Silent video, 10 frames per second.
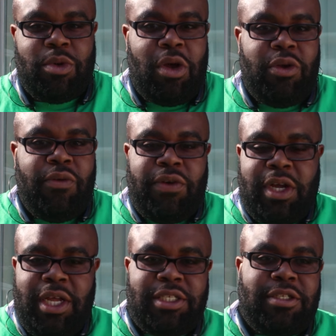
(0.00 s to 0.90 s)
we all know, for
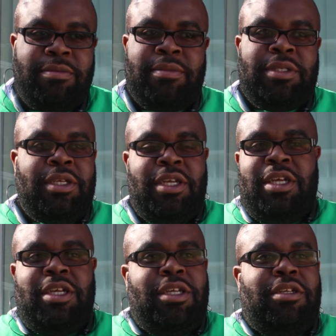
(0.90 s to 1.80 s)
customs,
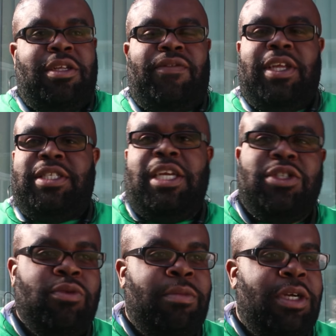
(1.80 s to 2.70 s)
if they say
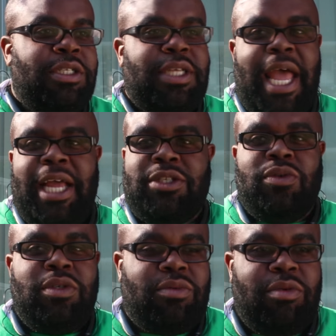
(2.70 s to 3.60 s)
2 months, add
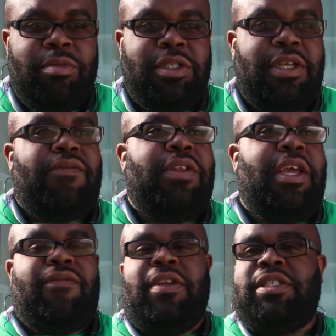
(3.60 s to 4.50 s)
2 to 3 months after
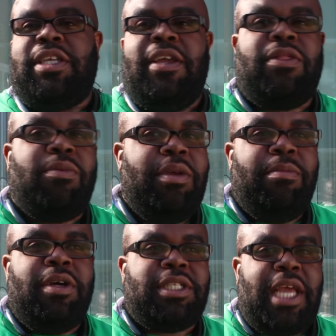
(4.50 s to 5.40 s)
that. If they say 3
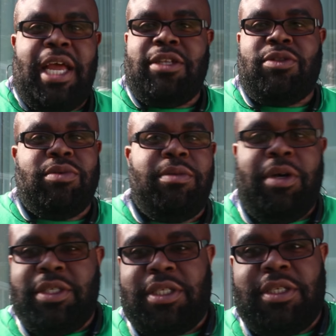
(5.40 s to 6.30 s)
months, add 3
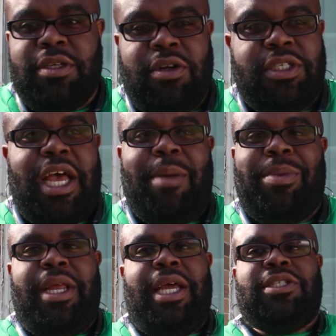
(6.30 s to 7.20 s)
months on top
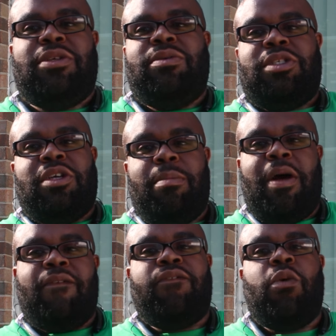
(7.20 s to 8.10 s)
of that. So it took
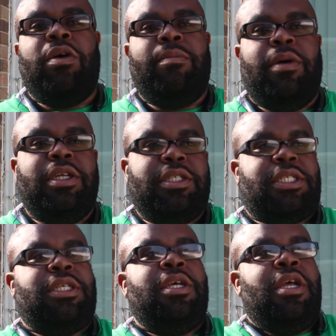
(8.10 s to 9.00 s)
about 4
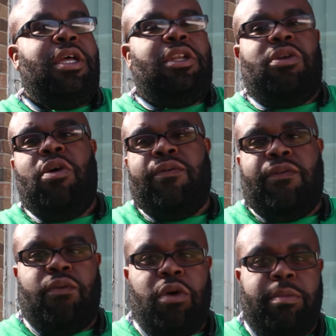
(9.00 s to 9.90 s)
months, a little over
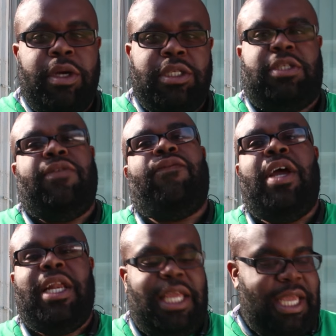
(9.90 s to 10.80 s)
4 months, to
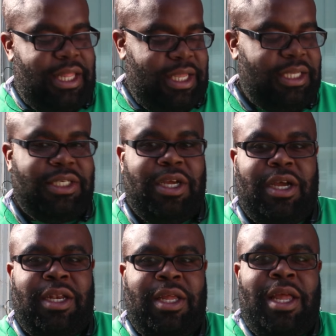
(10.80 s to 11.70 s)
finally get these done.